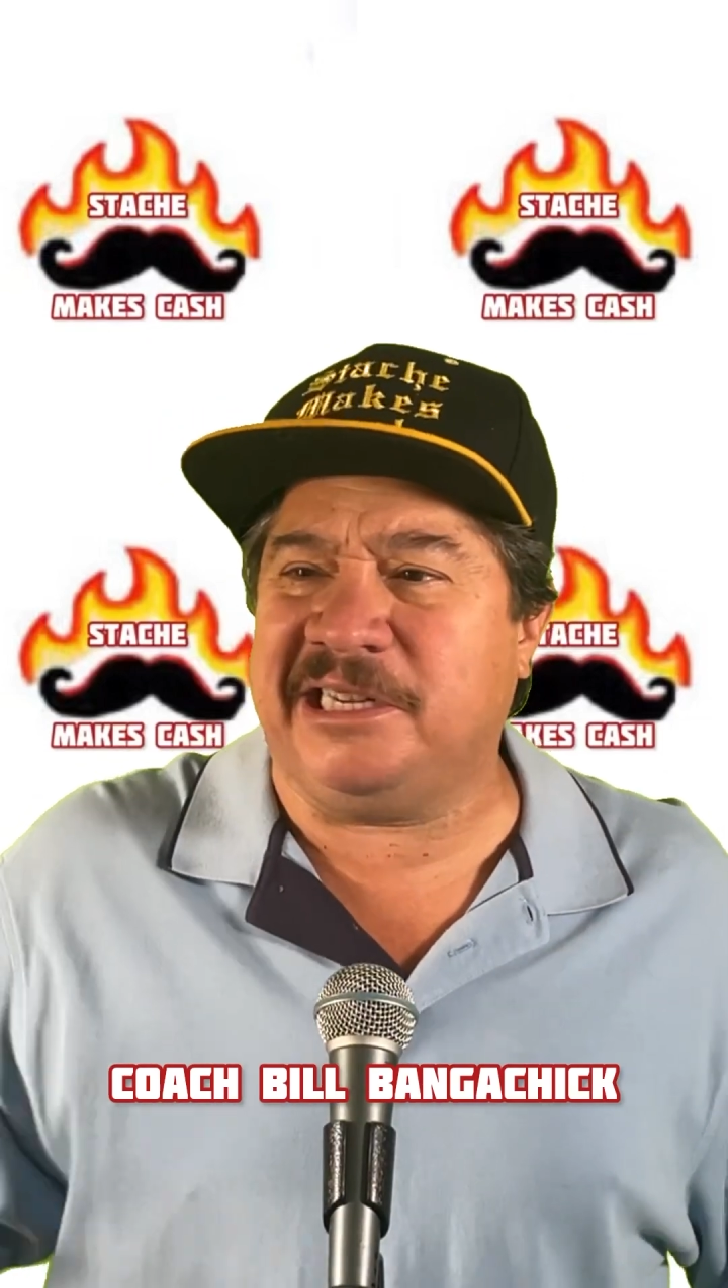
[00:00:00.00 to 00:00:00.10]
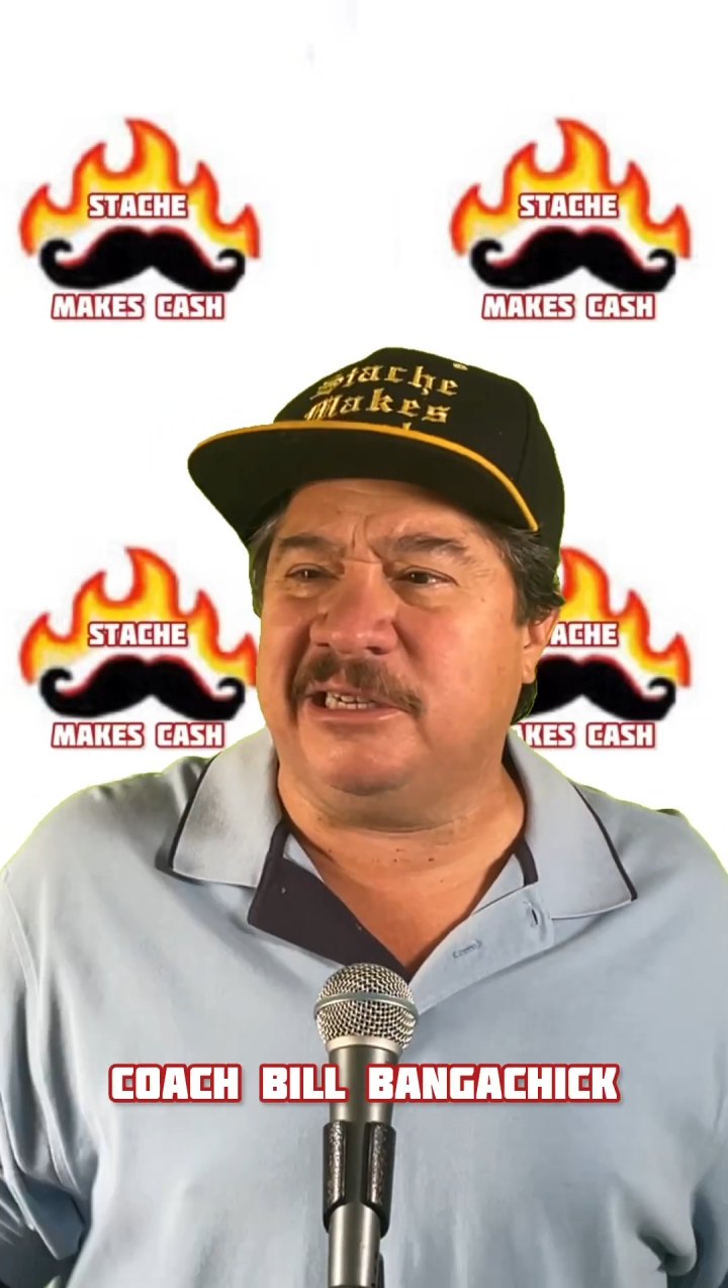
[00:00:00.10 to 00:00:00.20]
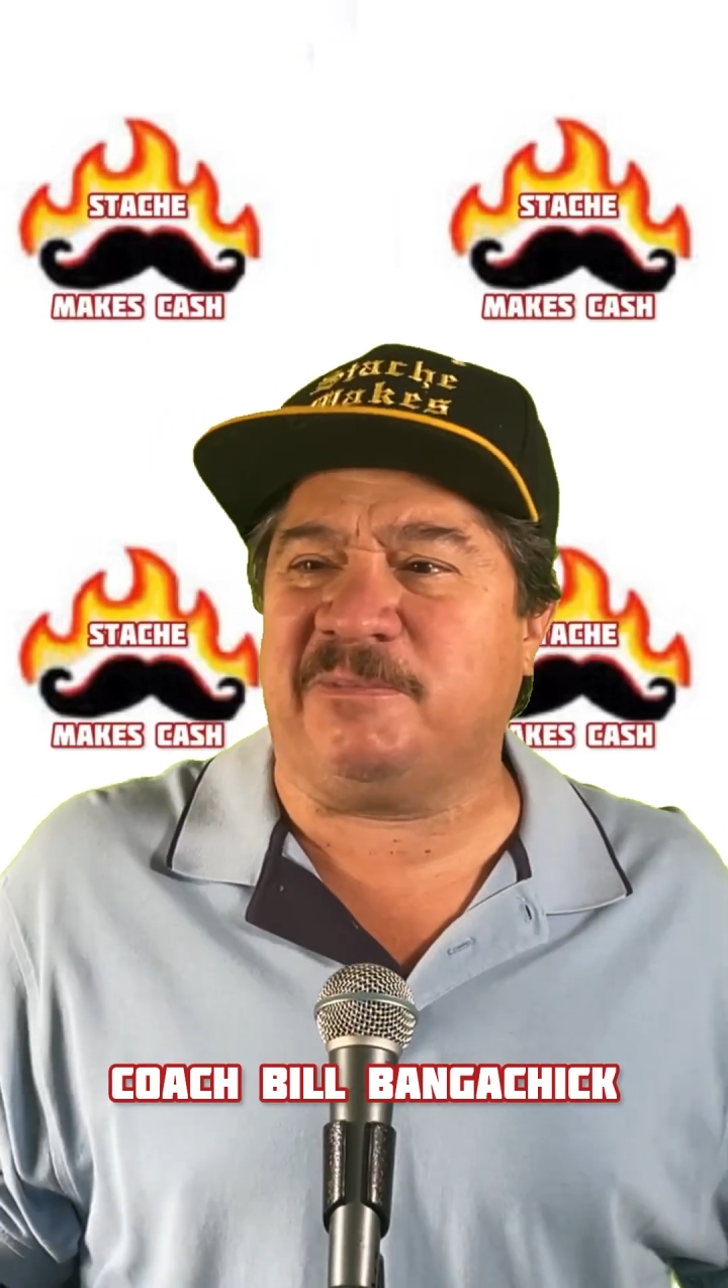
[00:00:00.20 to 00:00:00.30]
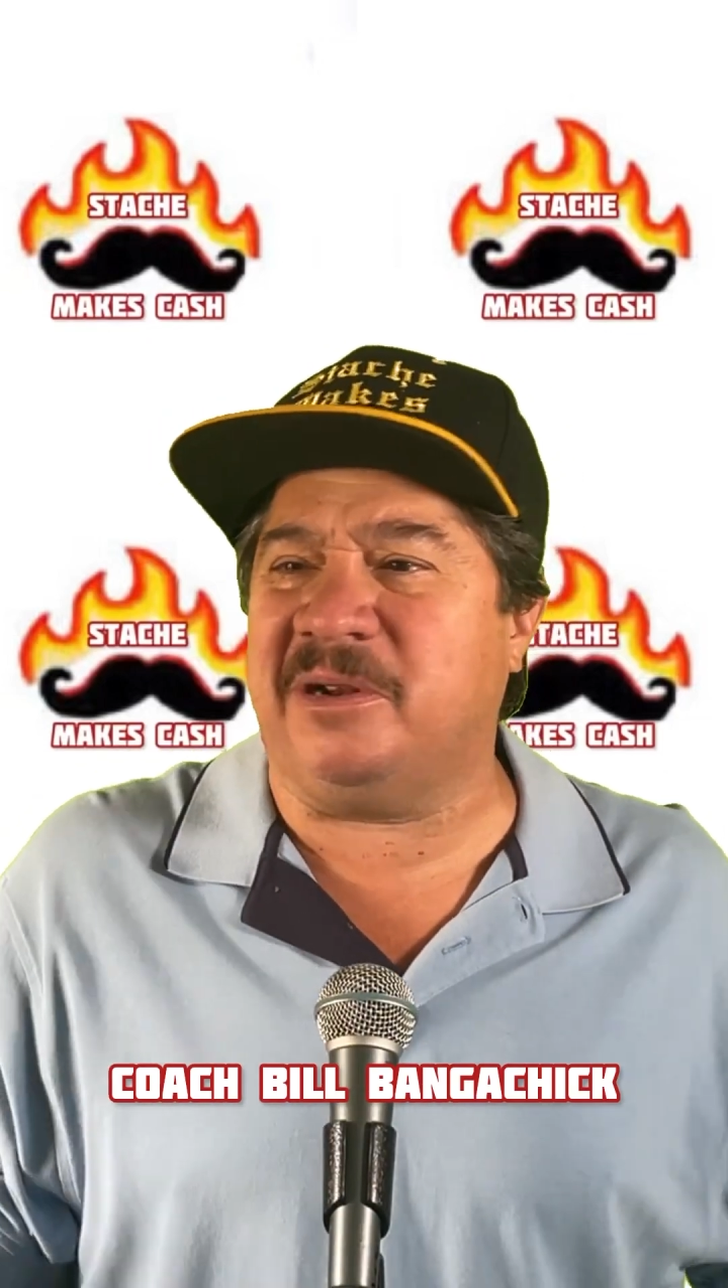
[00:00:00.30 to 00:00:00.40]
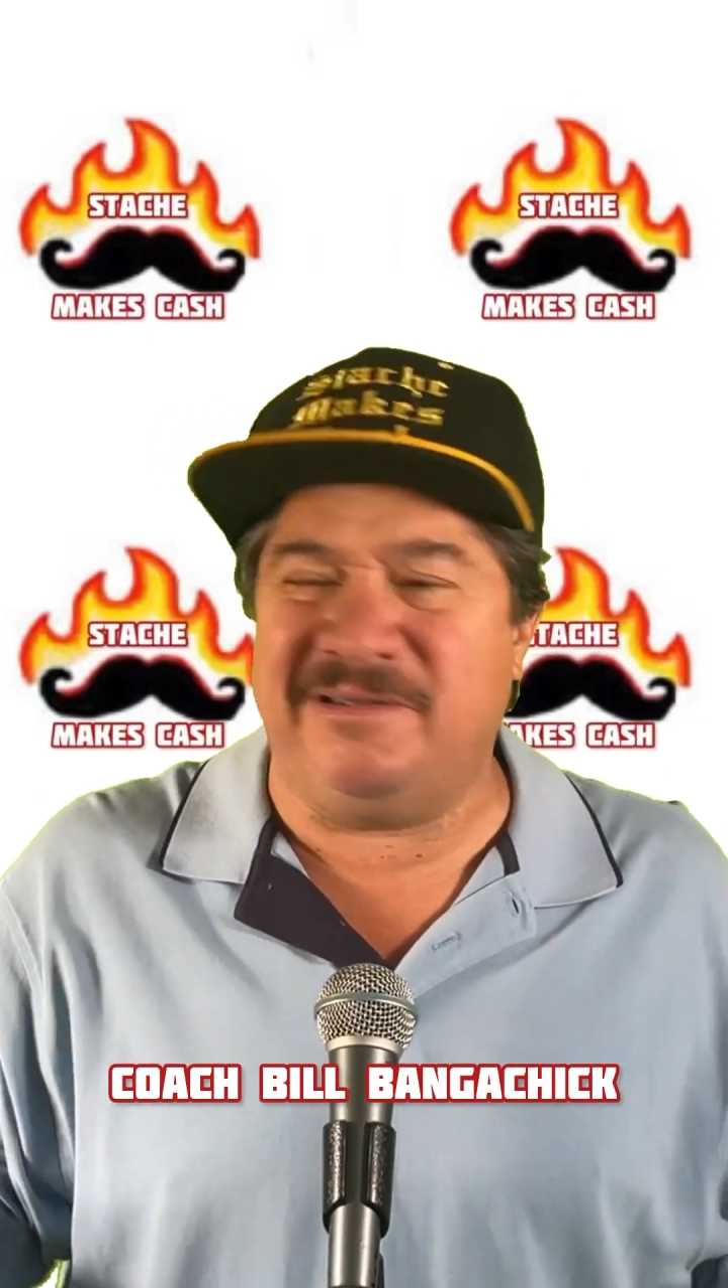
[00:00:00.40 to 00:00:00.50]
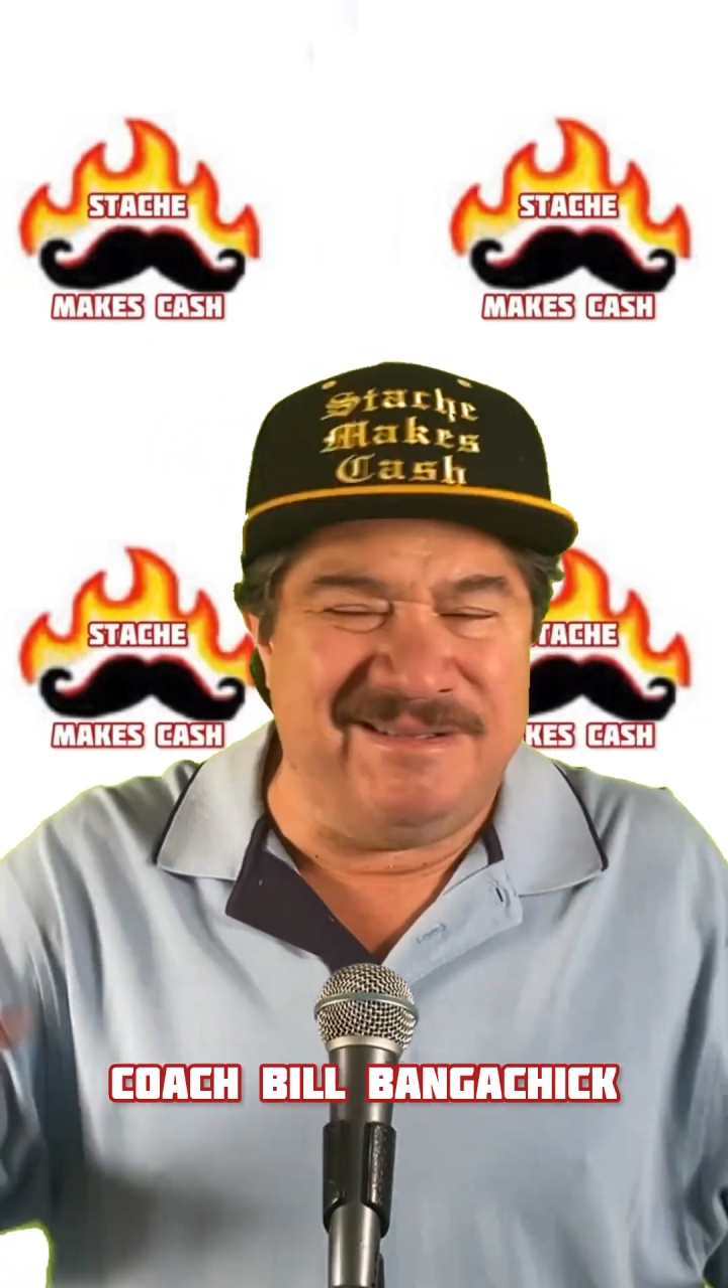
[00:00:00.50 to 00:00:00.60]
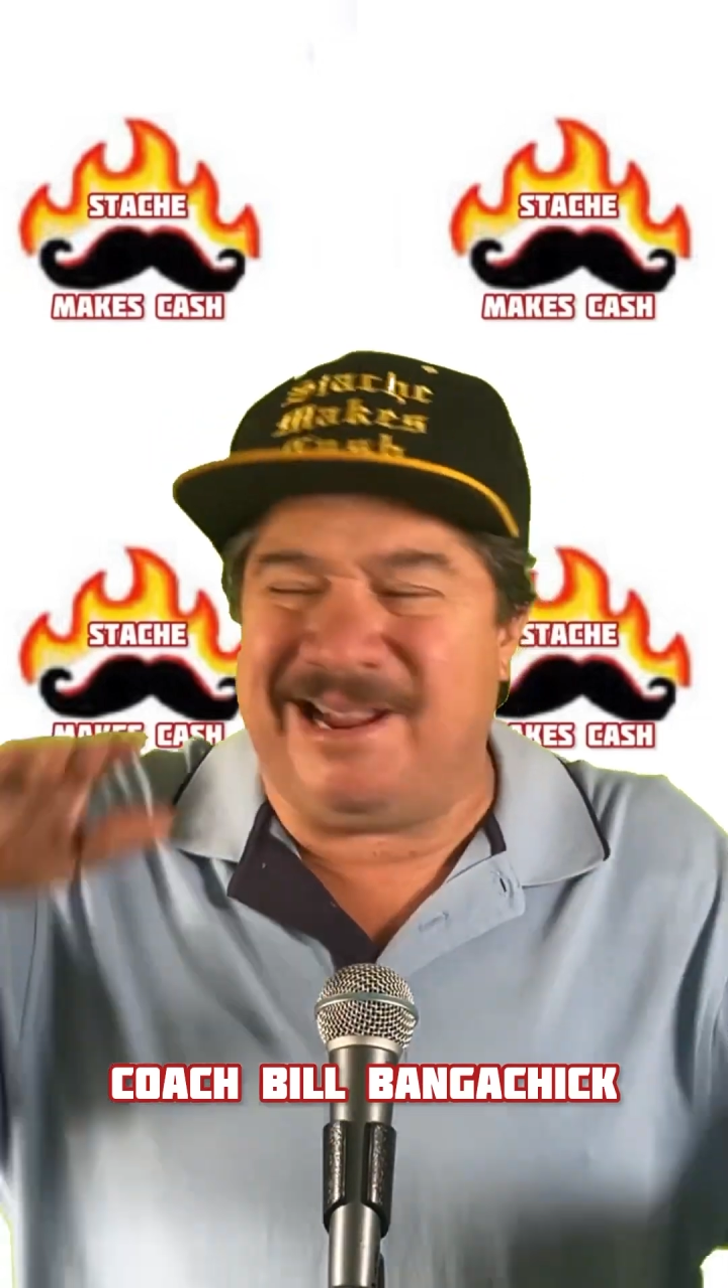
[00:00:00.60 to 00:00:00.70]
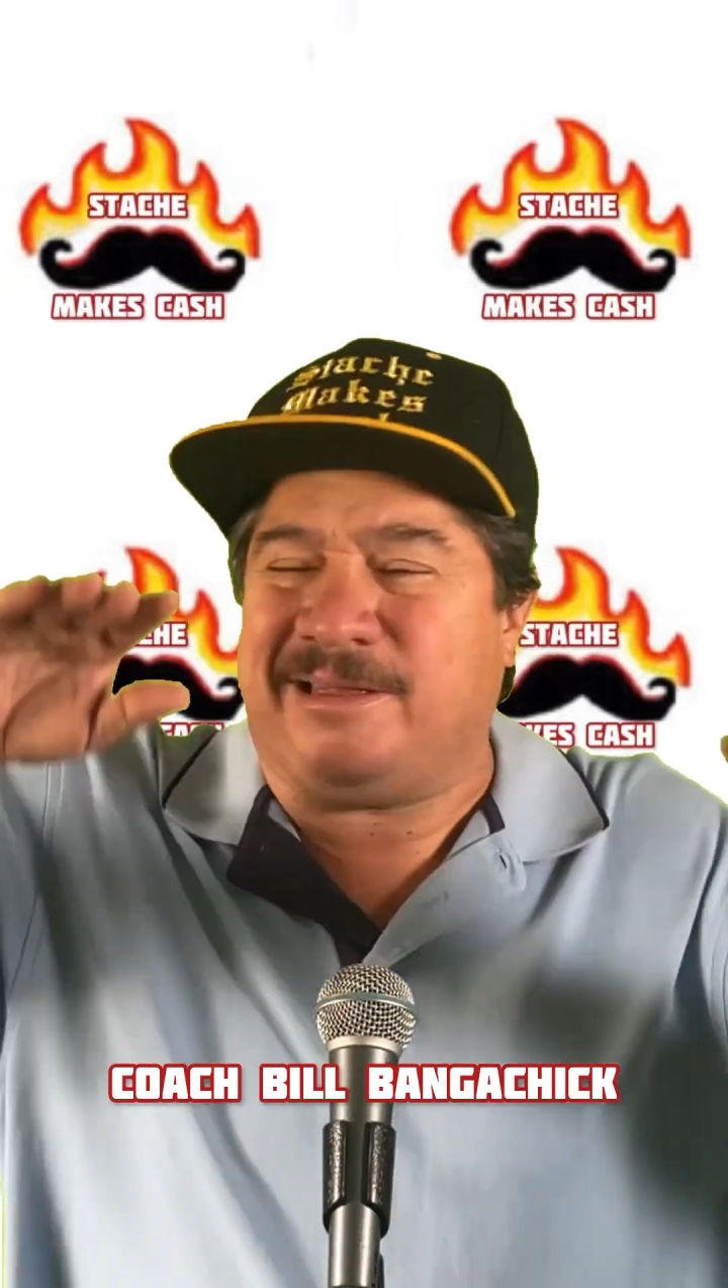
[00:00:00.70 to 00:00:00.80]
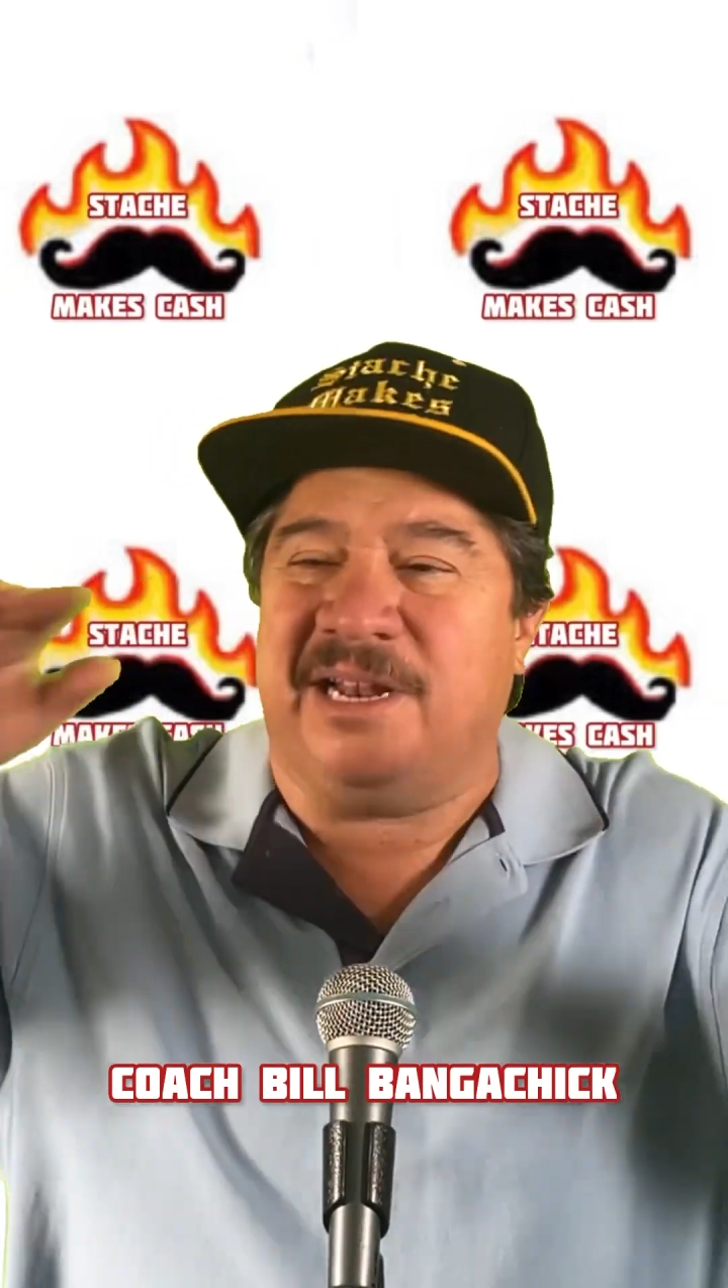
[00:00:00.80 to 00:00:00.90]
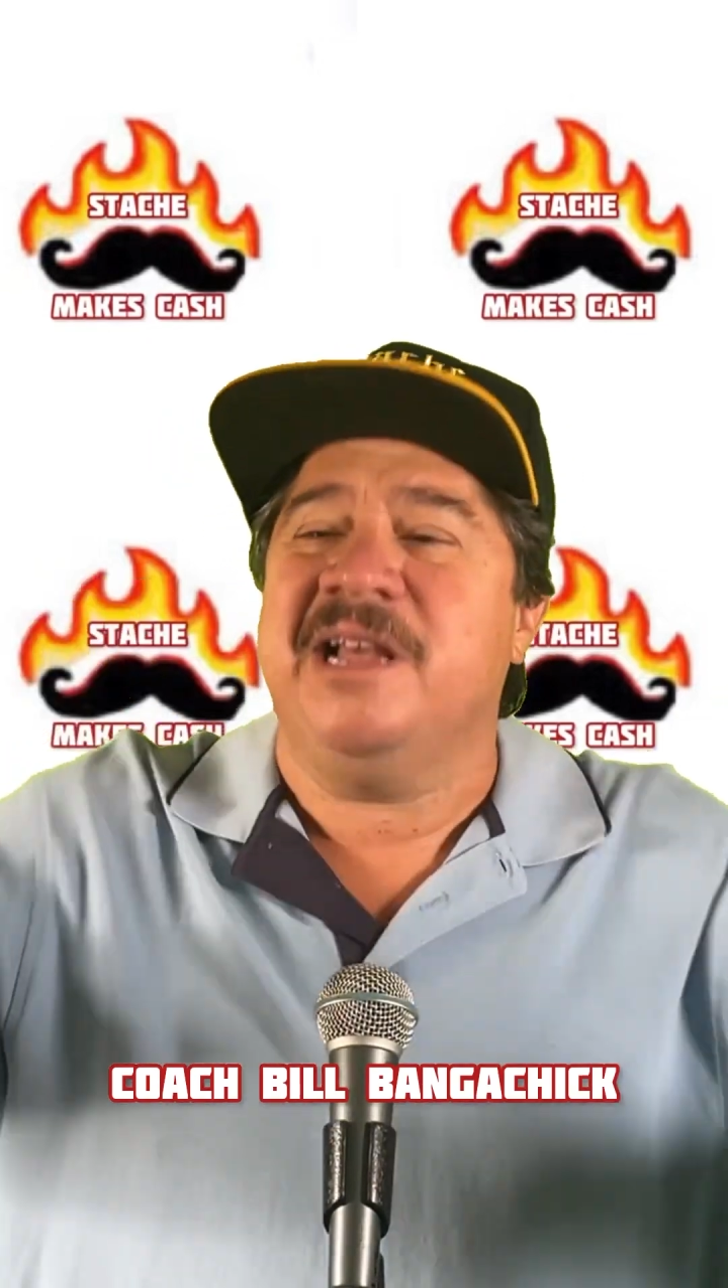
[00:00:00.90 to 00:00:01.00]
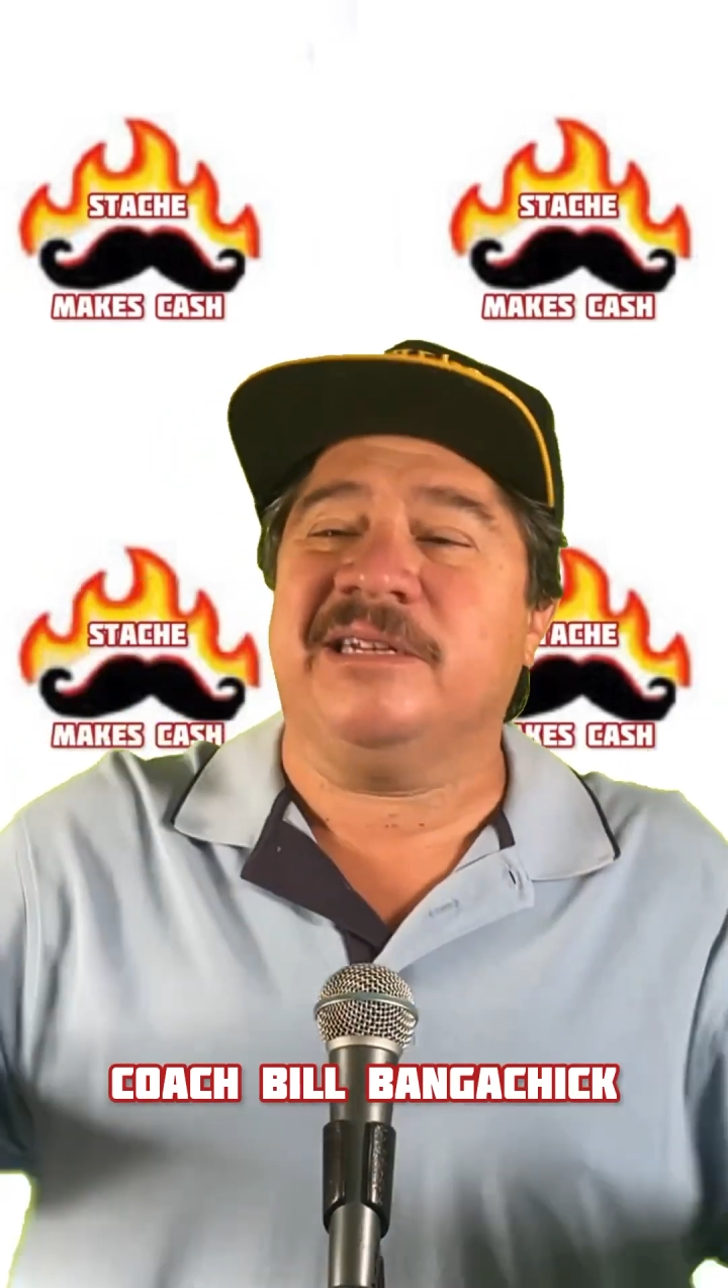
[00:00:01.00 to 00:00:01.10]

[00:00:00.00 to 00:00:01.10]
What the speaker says: He's about nothing.